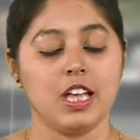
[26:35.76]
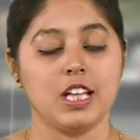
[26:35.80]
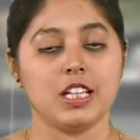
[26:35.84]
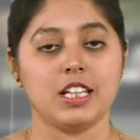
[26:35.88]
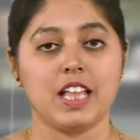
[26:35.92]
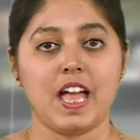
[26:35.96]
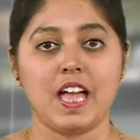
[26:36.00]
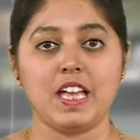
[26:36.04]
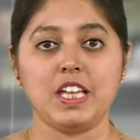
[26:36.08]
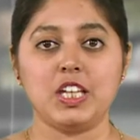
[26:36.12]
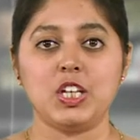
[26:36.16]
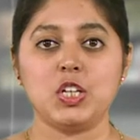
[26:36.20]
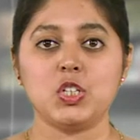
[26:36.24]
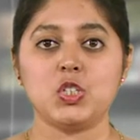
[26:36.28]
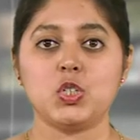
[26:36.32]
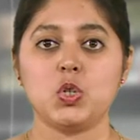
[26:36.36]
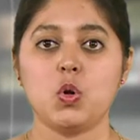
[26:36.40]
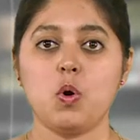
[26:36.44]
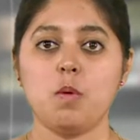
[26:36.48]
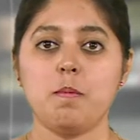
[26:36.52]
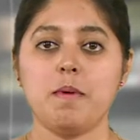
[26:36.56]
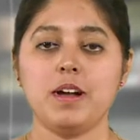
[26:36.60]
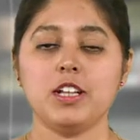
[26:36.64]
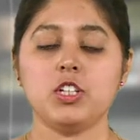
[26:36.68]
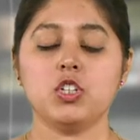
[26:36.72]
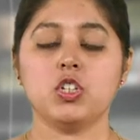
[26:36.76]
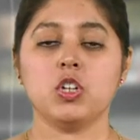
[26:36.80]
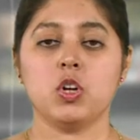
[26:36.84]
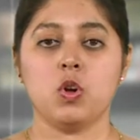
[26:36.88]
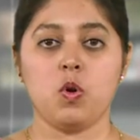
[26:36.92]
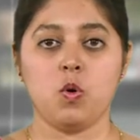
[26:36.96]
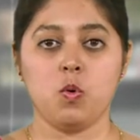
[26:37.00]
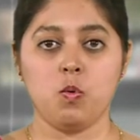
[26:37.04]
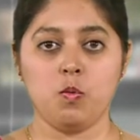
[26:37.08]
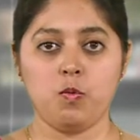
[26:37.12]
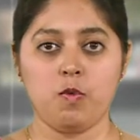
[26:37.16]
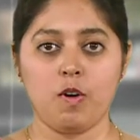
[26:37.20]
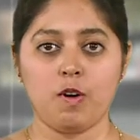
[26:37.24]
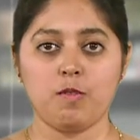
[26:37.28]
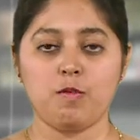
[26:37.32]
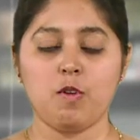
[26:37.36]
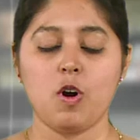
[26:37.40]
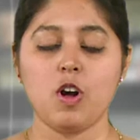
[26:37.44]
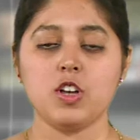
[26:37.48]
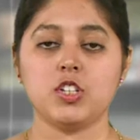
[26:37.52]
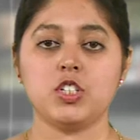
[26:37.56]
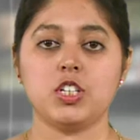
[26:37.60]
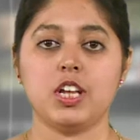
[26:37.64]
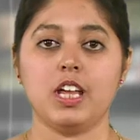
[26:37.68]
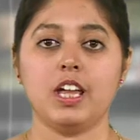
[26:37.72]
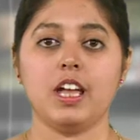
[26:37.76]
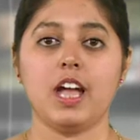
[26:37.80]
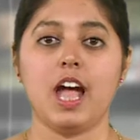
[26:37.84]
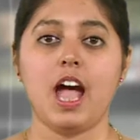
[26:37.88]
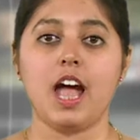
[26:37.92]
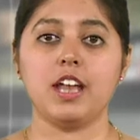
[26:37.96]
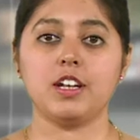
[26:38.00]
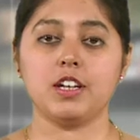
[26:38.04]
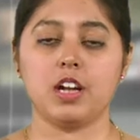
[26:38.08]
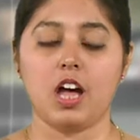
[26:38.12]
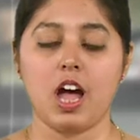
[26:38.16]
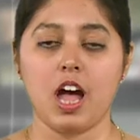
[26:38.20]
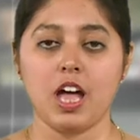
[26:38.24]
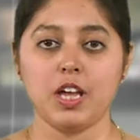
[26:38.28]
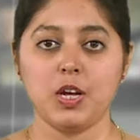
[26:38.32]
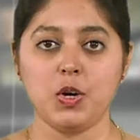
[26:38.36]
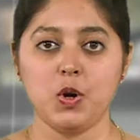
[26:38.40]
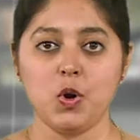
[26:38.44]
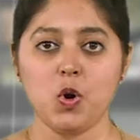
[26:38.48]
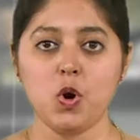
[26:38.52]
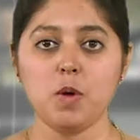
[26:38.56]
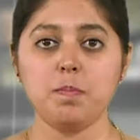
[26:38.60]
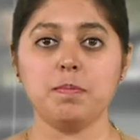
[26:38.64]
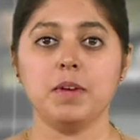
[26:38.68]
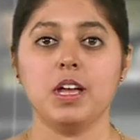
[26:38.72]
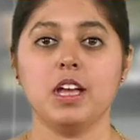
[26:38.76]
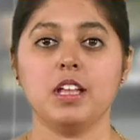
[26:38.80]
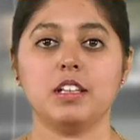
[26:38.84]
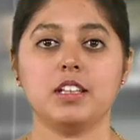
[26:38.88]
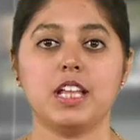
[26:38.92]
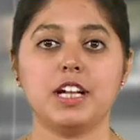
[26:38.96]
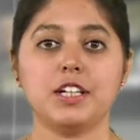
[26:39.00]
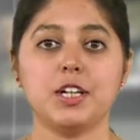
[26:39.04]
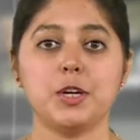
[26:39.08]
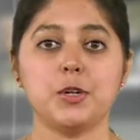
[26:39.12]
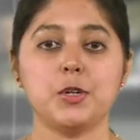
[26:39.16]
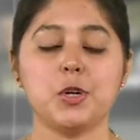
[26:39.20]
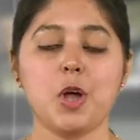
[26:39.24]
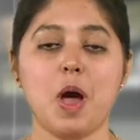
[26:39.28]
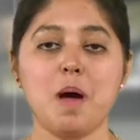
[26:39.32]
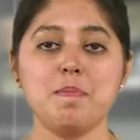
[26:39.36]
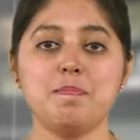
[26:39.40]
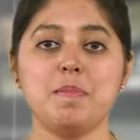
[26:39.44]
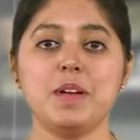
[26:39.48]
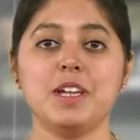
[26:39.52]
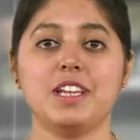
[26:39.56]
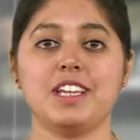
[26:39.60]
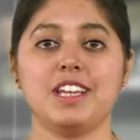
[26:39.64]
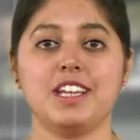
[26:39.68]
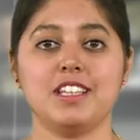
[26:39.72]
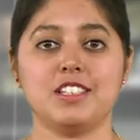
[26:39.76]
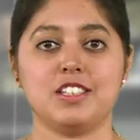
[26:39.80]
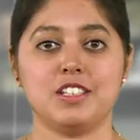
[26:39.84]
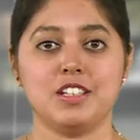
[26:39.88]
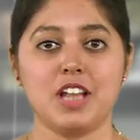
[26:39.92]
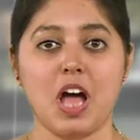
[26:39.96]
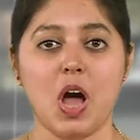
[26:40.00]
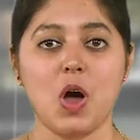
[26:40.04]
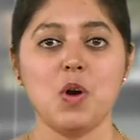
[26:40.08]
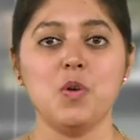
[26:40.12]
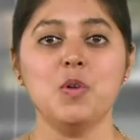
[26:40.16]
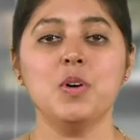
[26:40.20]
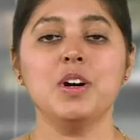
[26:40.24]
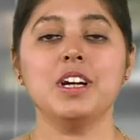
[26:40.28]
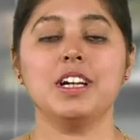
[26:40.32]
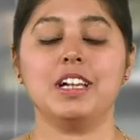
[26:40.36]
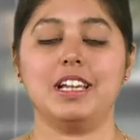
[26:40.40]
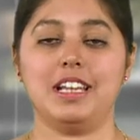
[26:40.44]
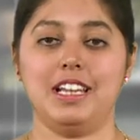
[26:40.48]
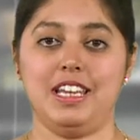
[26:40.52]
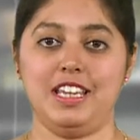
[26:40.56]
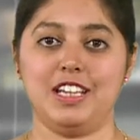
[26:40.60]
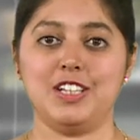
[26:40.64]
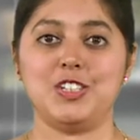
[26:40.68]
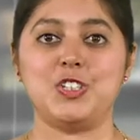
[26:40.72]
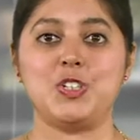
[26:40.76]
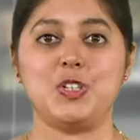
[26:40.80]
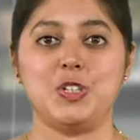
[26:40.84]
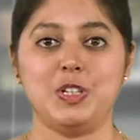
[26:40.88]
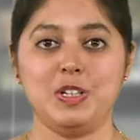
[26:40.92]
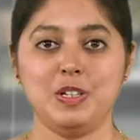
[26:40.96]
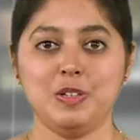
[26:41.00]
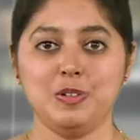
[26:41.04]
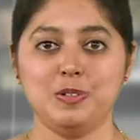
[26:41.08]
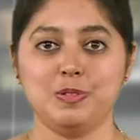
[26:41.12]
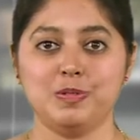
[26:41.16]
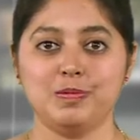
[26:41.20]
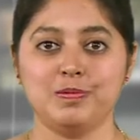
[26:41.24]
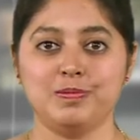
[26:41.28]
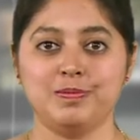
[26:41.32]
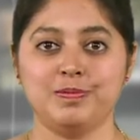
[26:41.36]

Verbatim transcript: Thank you so much for watching and I hope that the topic is now clear to you.